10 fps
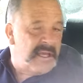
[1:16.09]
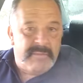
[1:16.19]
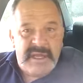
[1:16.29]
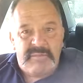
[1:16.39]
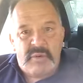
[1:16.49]

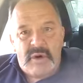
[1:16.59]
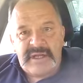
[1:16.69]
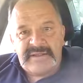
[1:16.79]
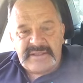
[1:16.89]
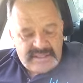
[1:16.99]
people
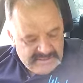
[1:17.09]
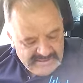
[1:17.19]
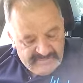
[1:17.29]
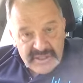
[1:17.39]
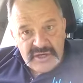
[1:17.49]
wanting to
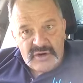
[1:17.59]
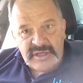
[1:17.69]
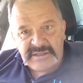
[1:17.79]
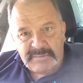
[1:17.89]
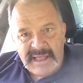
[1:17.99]
live in a
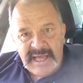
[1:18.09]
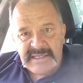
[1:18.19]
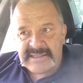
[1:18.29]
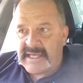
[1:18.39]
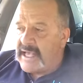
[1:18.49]
nice
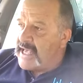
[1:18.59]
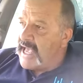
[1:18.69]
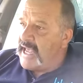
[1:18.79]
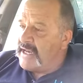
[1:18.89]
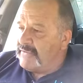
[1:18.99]
place,
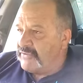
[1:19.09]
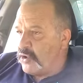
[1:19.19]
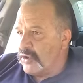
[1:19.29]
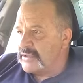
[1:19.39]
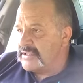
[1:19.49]
and of
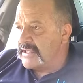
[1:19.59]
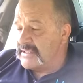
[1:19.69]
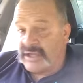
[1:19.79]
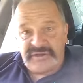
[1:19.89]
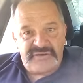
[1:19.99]
course
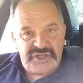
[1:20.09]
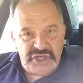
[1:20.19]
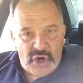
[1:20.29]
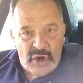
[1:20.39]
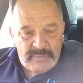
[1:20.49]
there's lots of
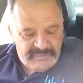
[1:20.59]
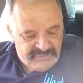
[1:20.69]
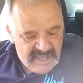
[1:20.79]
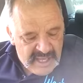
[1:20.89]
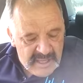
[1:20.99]

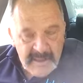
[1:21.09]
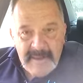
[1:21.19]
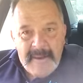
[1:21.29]
jobs there,